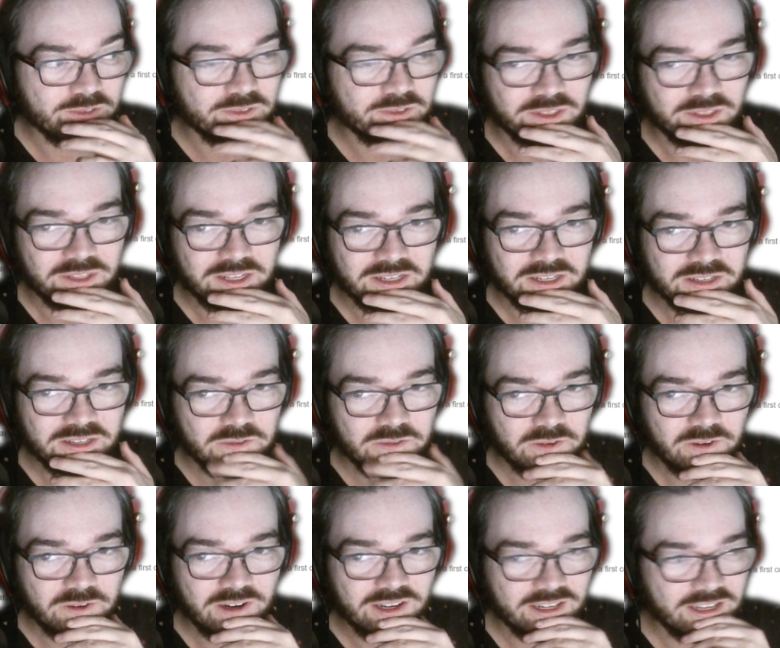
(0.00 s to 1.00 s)
in the industry
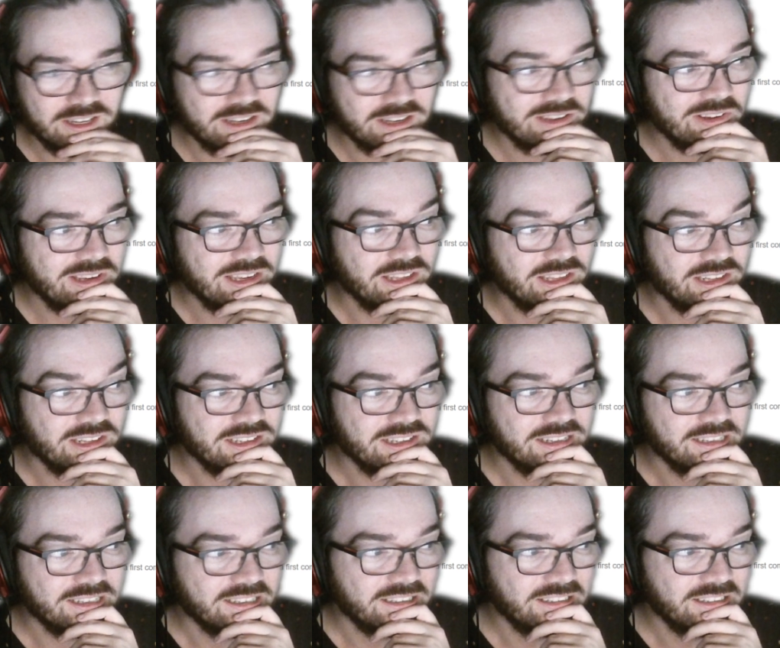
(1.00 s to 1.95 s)
right now, and